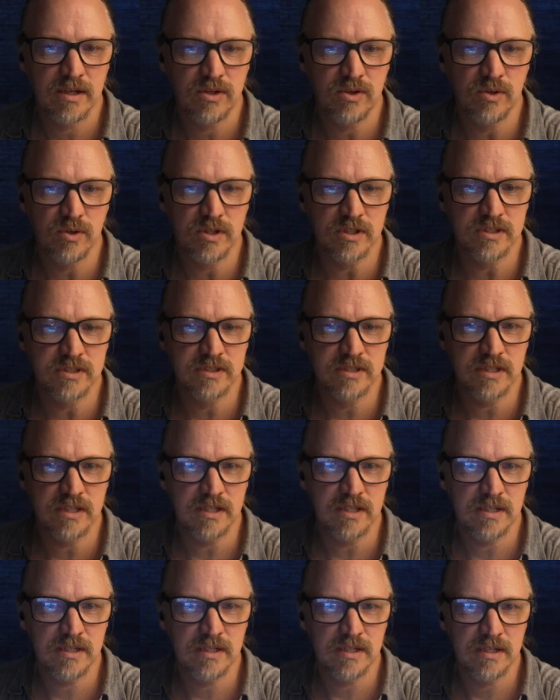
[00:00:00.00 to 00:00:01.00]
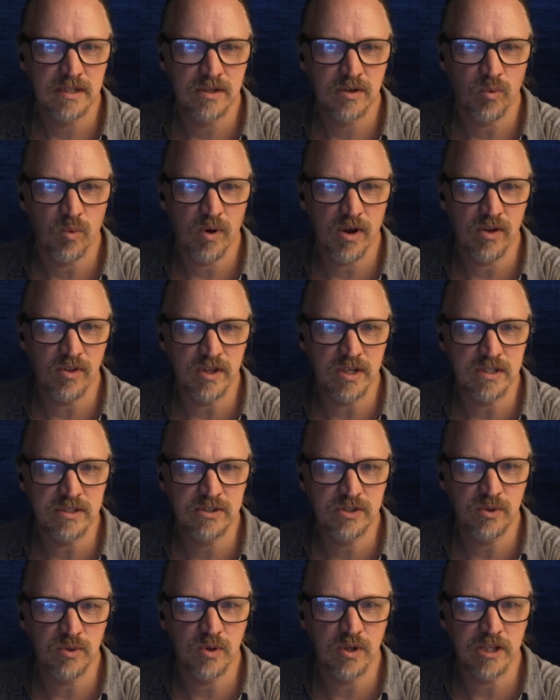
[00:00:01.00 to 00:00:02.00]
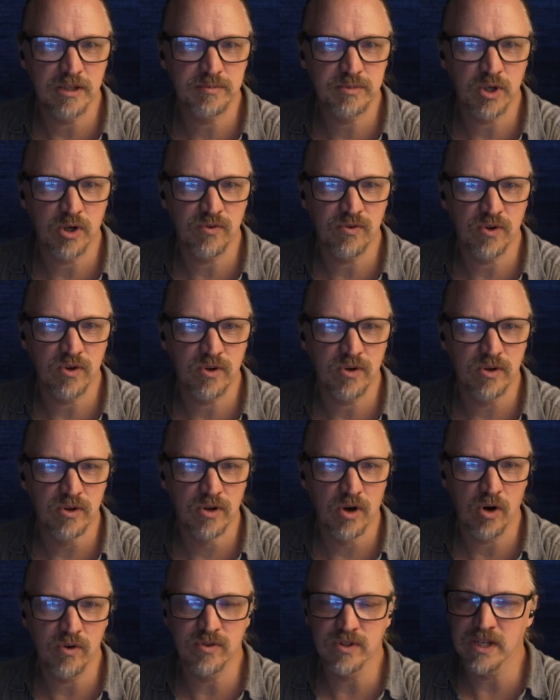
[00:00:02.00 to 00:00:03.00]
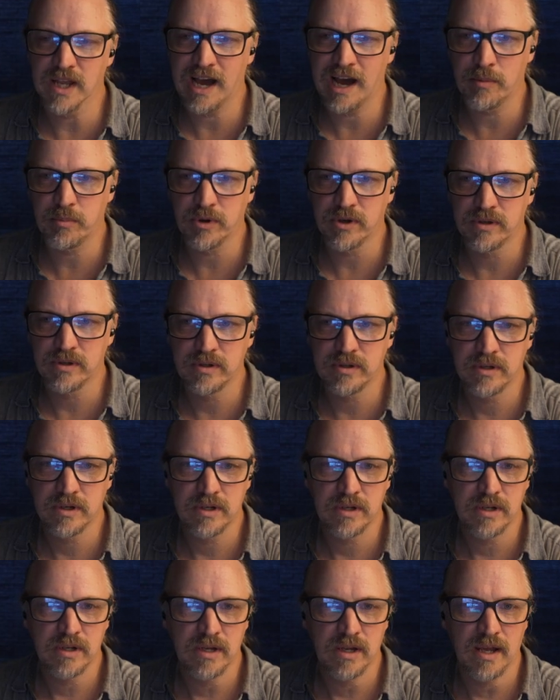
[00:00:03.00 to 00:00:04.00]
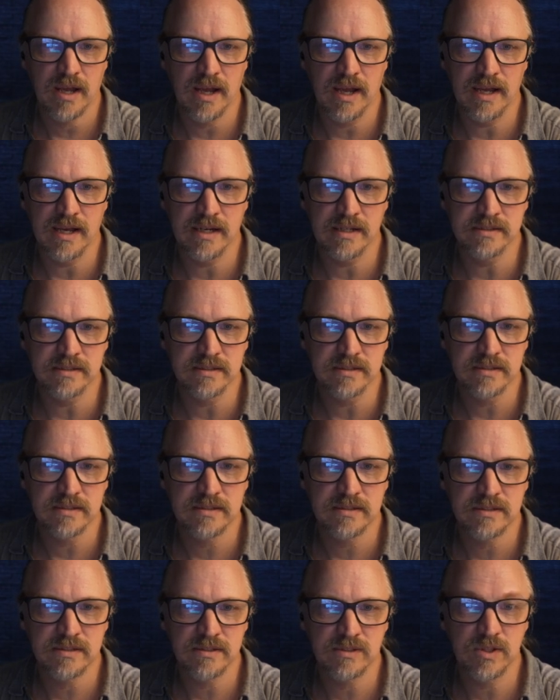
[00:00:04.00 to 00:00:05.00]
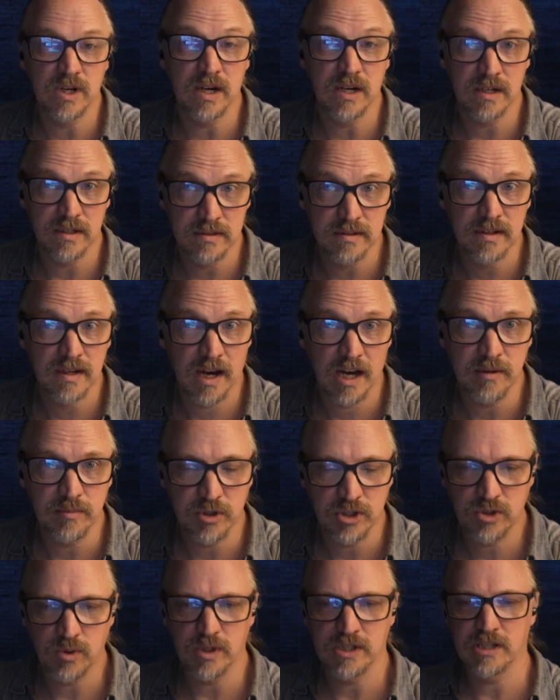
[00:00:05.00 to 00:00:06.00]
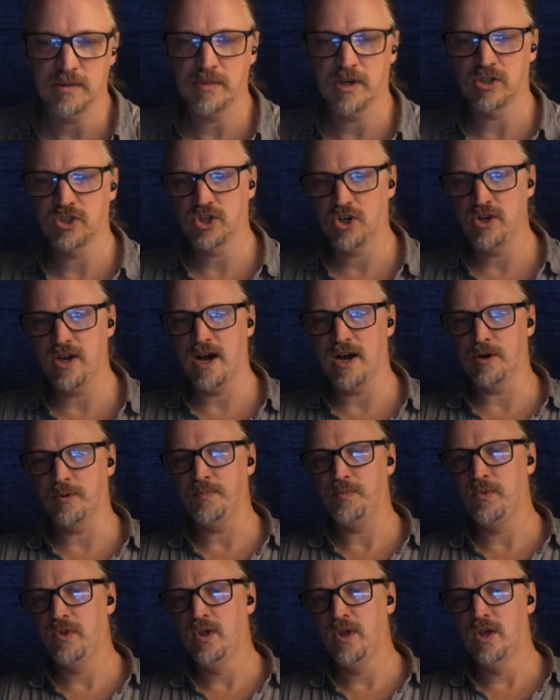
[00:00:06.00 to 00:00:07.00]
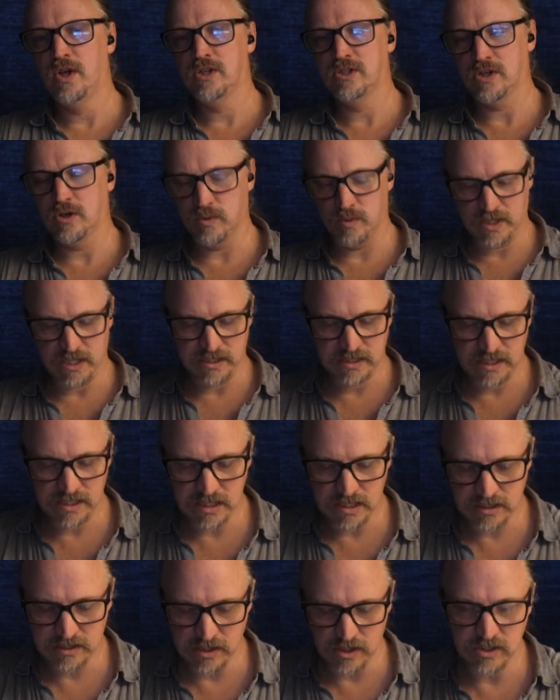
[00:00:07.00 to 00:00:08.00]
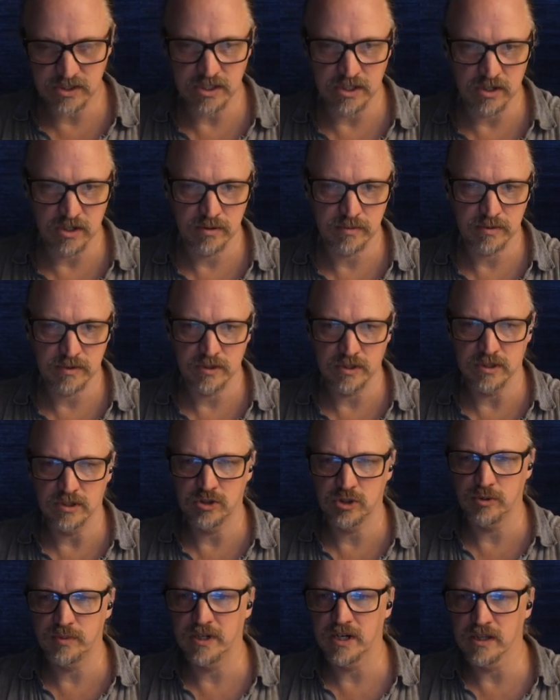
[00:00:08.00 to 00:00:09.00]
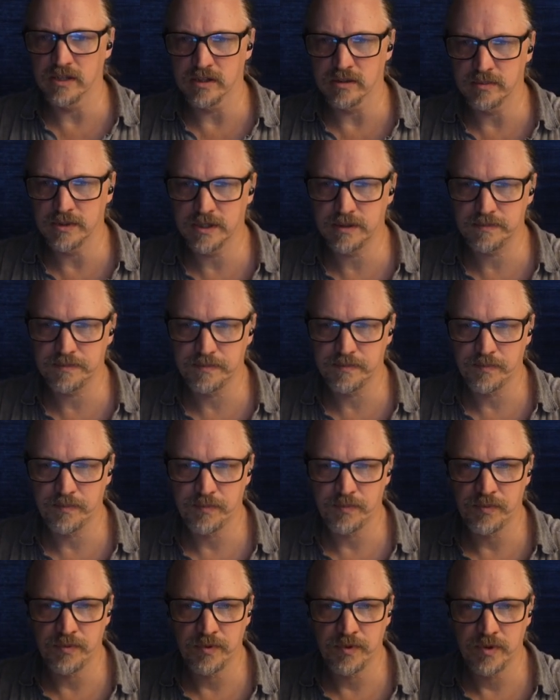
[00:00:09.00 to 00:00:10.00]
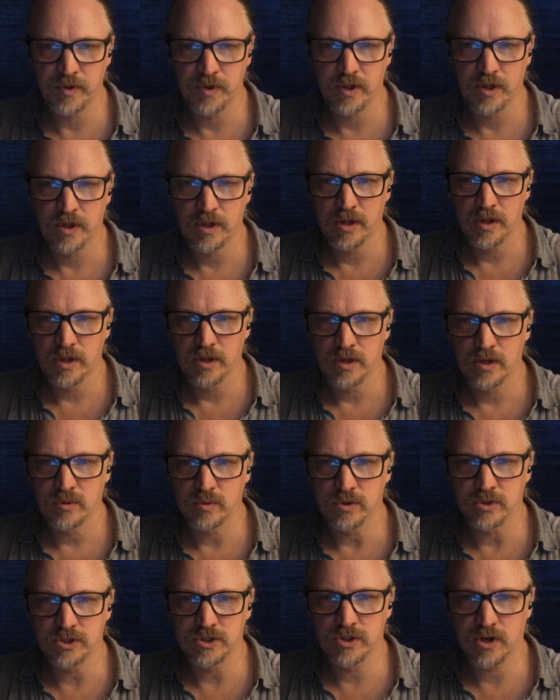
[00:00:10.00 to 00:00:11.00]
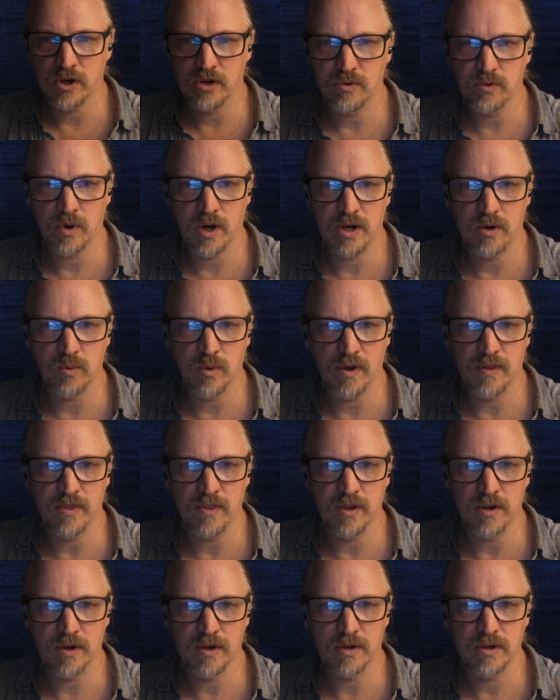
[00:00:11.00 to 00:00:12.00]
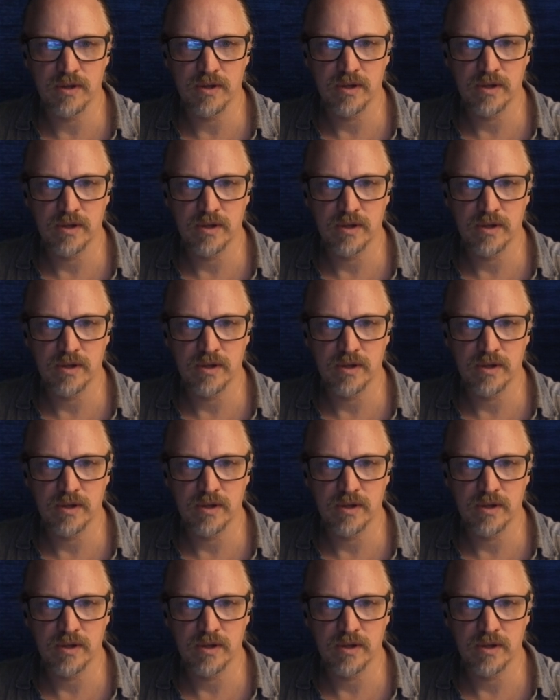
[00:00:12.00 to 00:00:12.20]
you can see where these two clips overlap, and you can cut between them. I'll show you how. So we can see that it starts here. We're going to zoom in a little bit. We'll start right when there